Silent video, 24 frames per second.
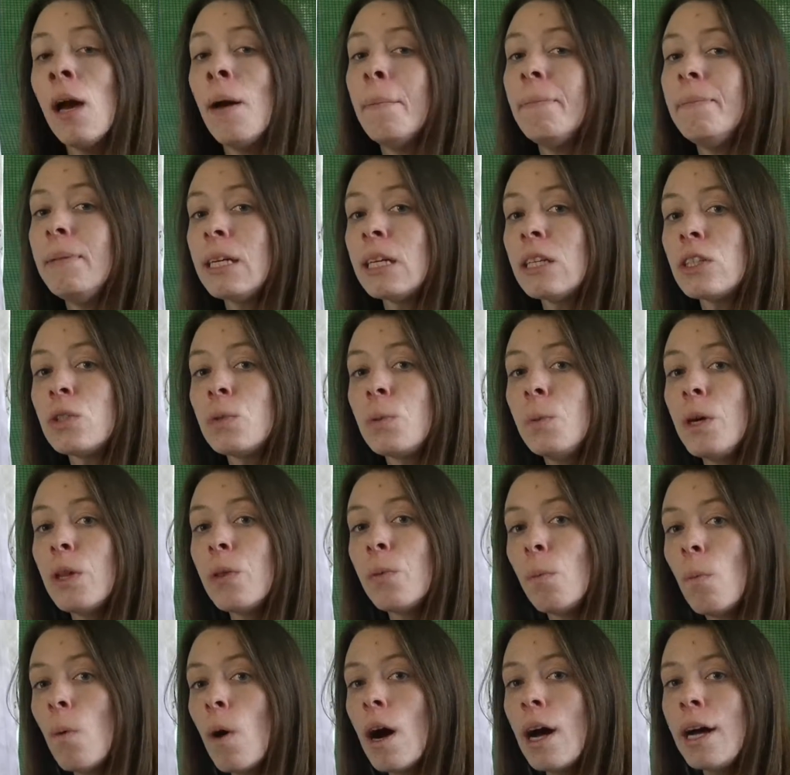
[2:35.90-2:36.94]
mixed
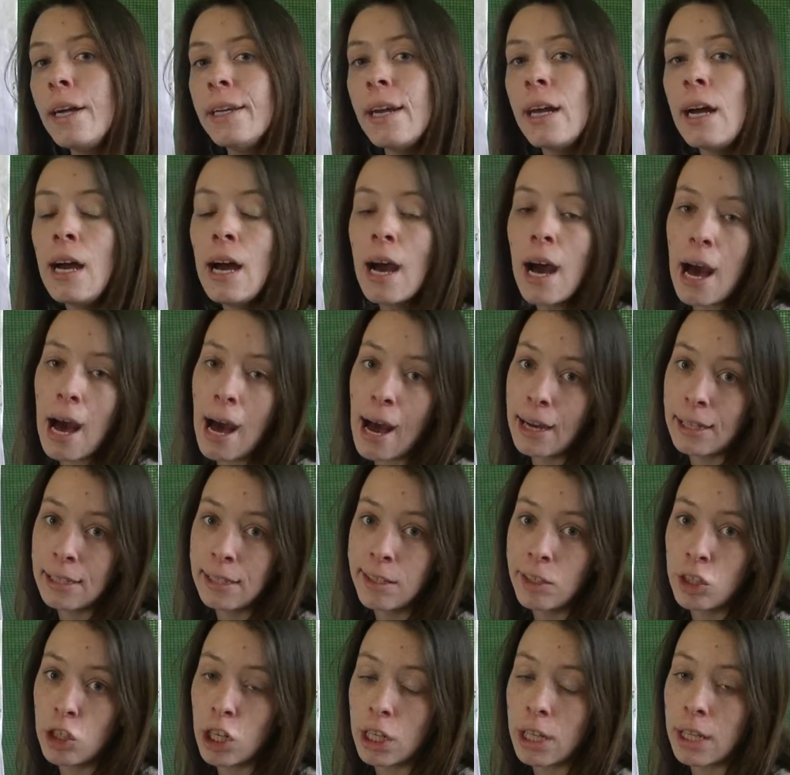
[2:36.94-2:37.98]
with 1
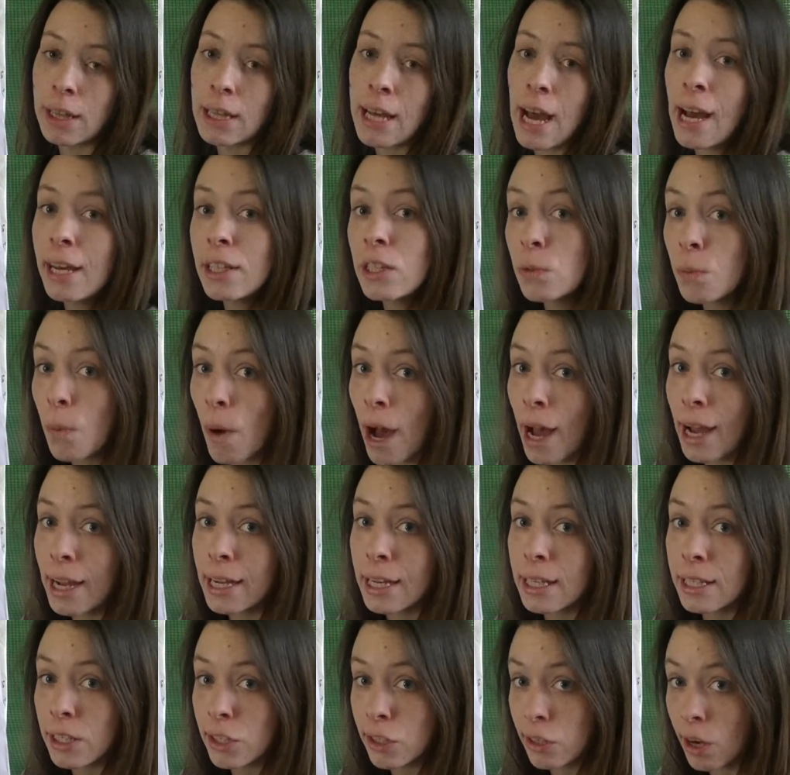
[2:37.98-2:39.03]
oxygen, and that's why
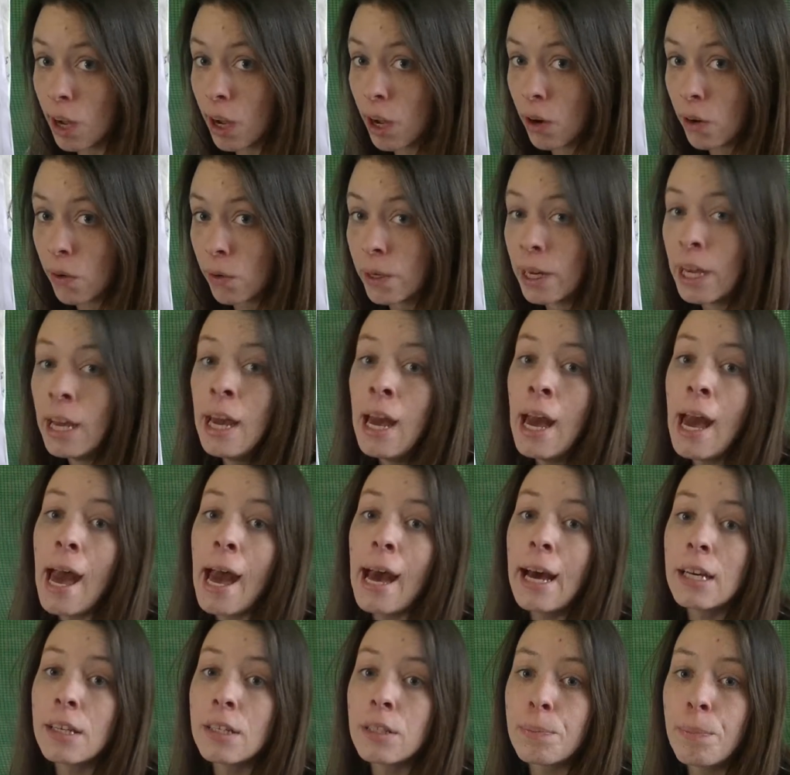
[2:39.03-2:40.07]
it's known
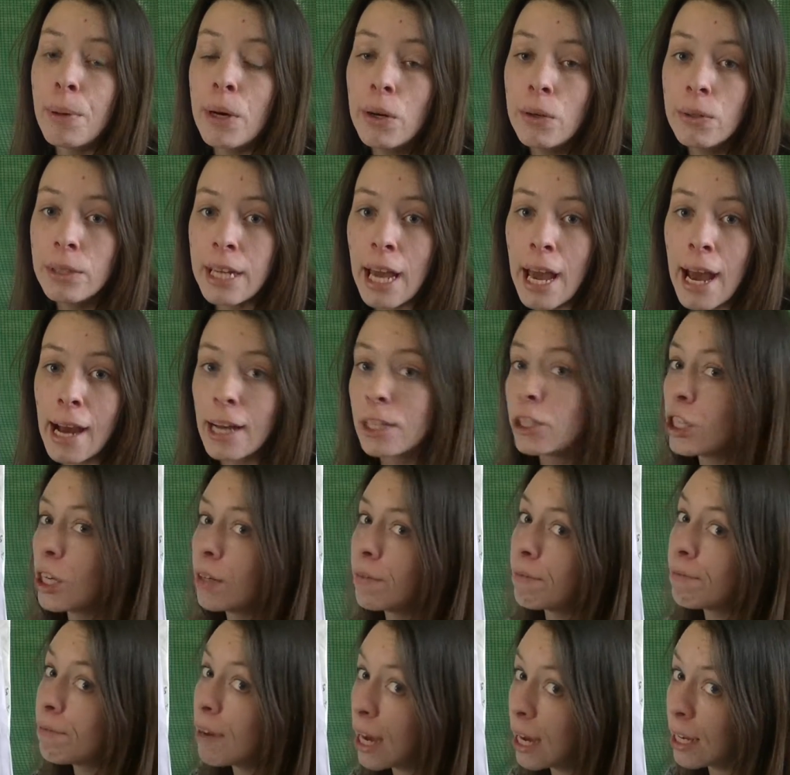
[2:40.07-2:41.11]
as potash
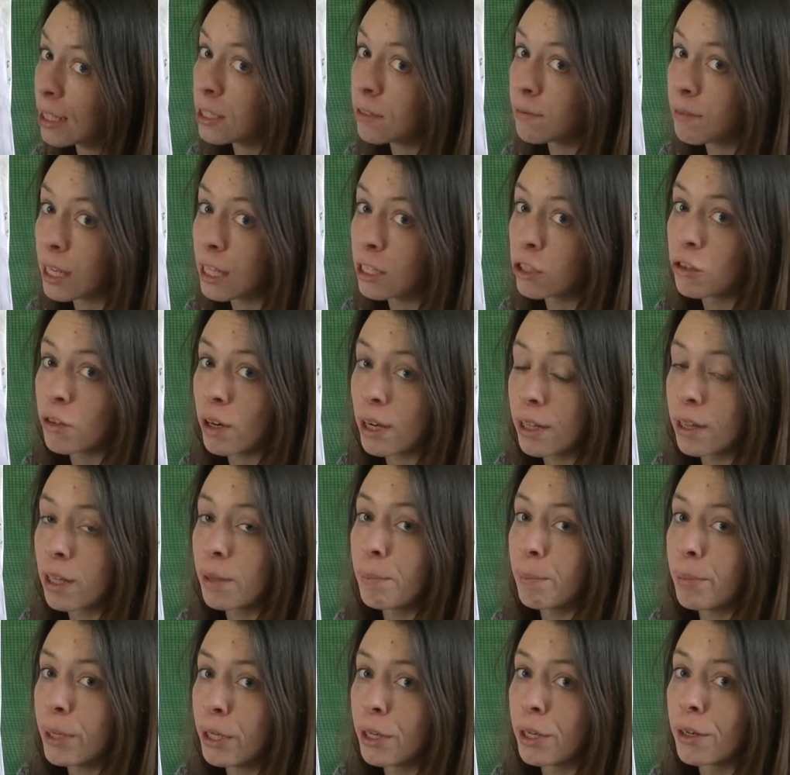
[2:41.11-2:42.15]
and phosphates rather
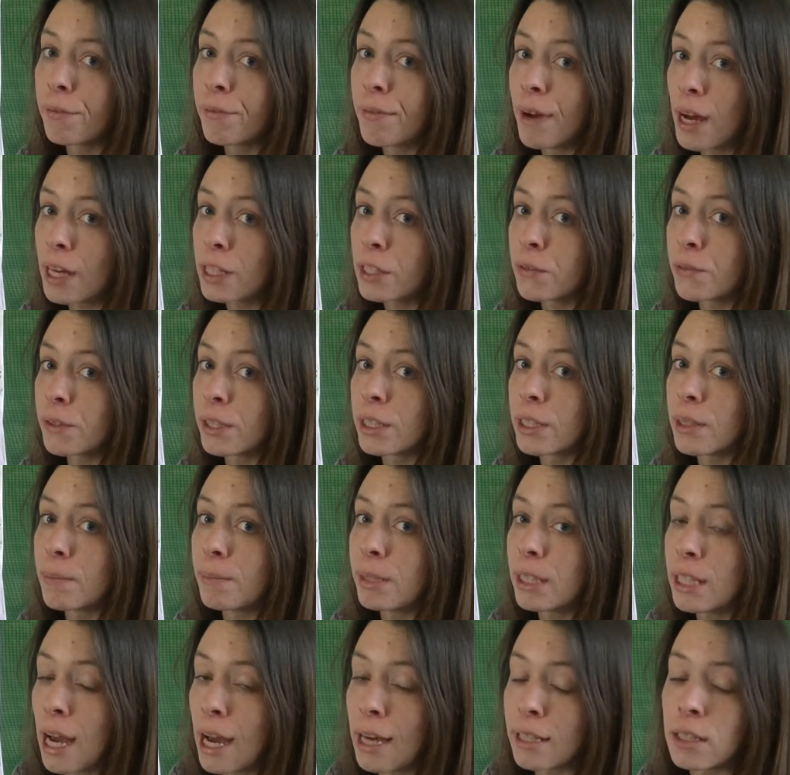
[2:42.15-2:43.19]
than pure phosphorus and
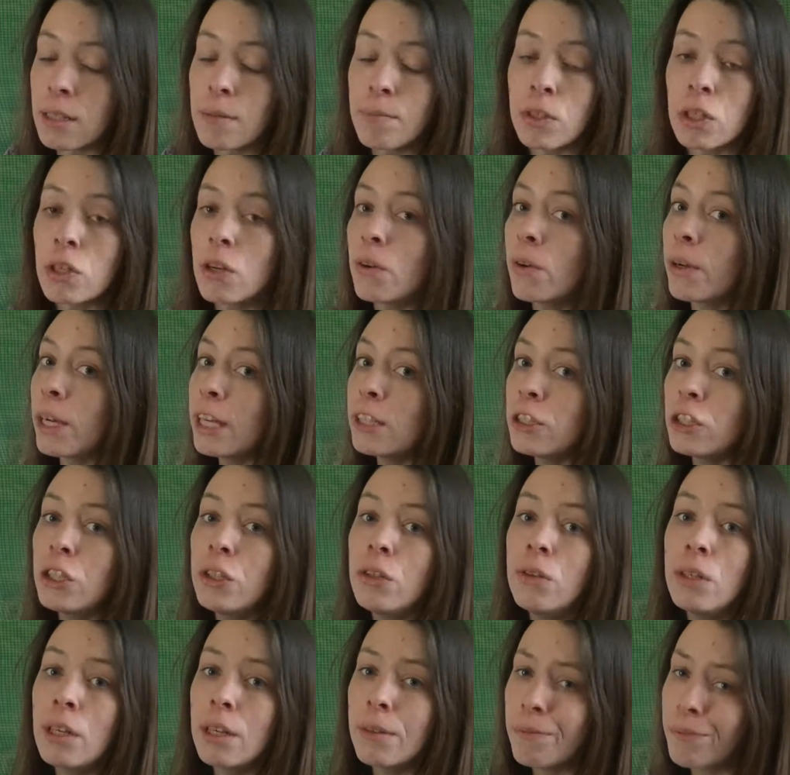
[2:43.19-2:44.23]
potassium. So don't get
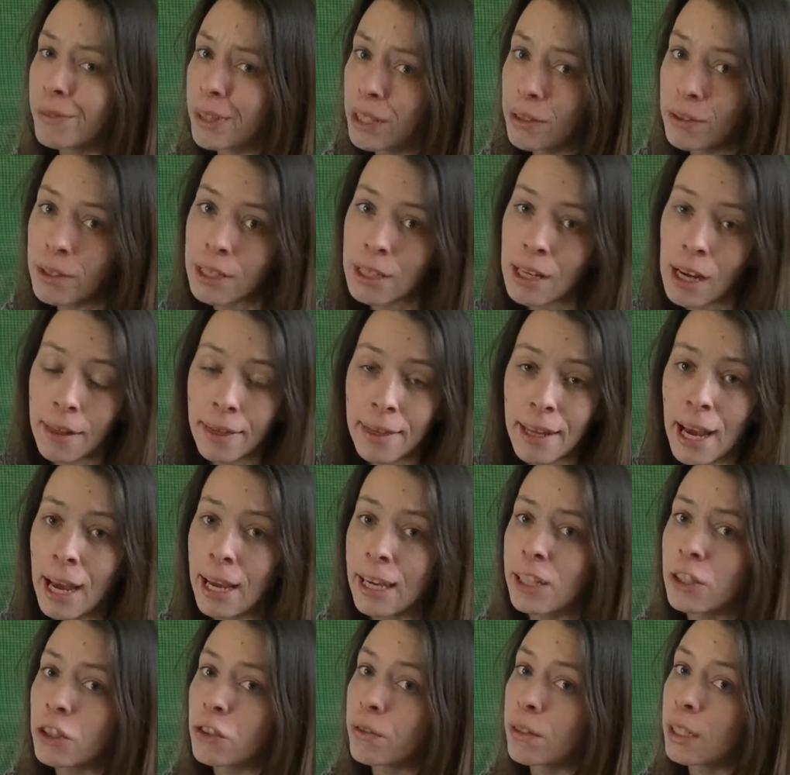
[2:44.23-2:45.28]
too confused on
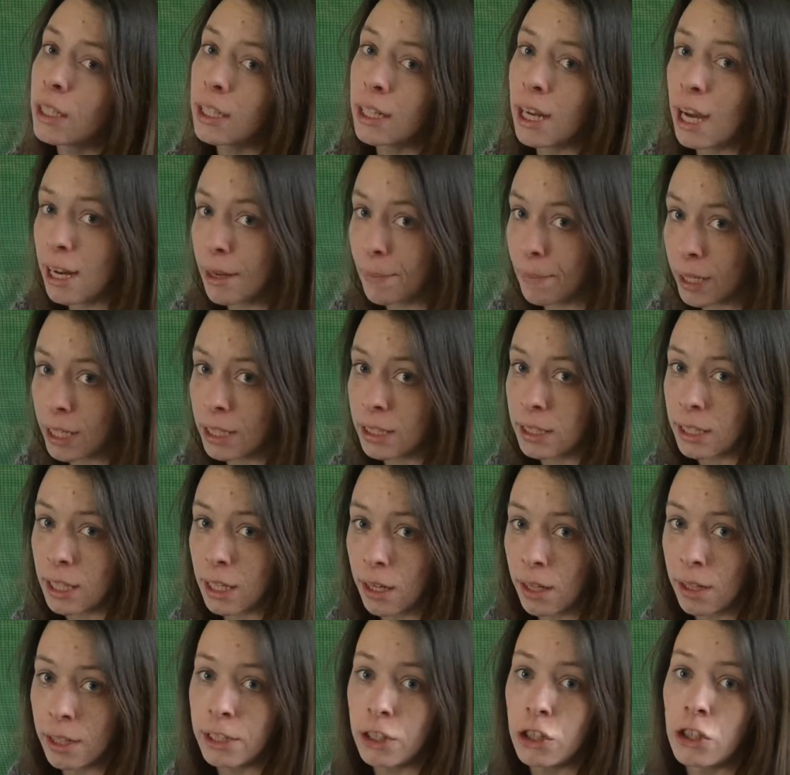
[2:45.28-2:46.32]
that. It's really not a big
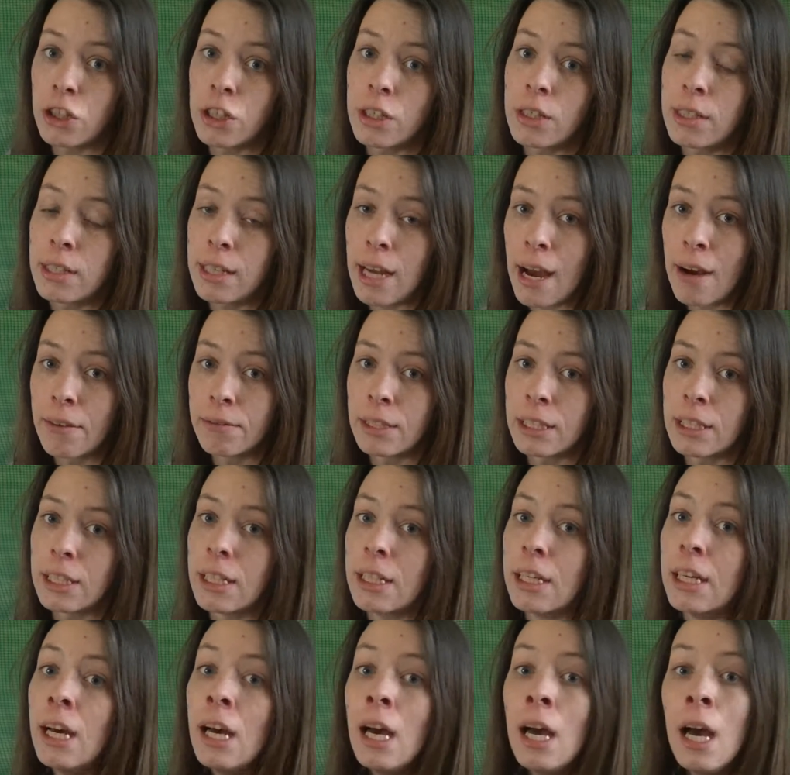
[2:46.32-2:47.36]
deal. It's just down to